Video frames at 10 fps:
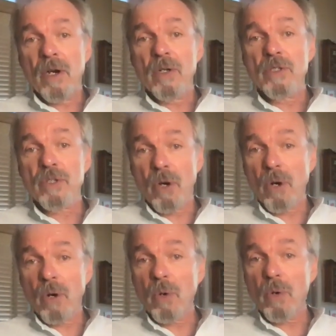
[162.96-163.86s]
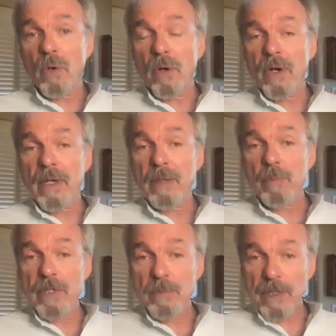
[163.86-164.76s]
So he
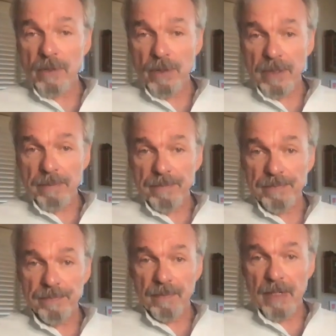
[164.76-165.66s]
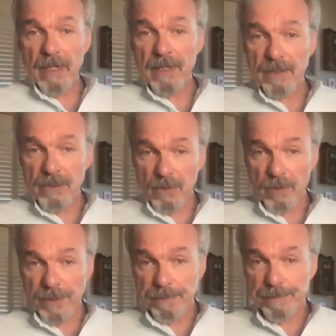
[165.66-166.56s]
brings me a dream, and here's the
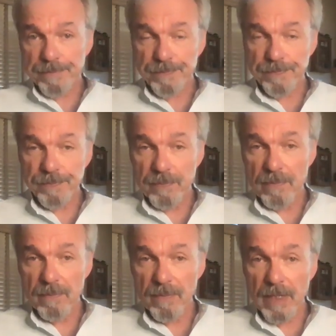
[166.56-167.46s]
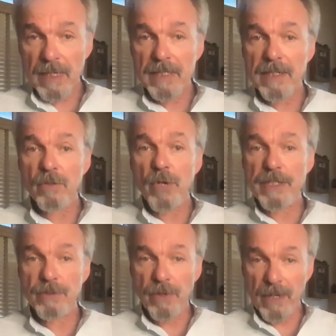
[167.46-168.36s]
dream. He's in a
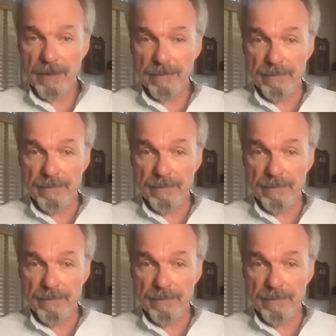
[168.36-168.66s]
restaurant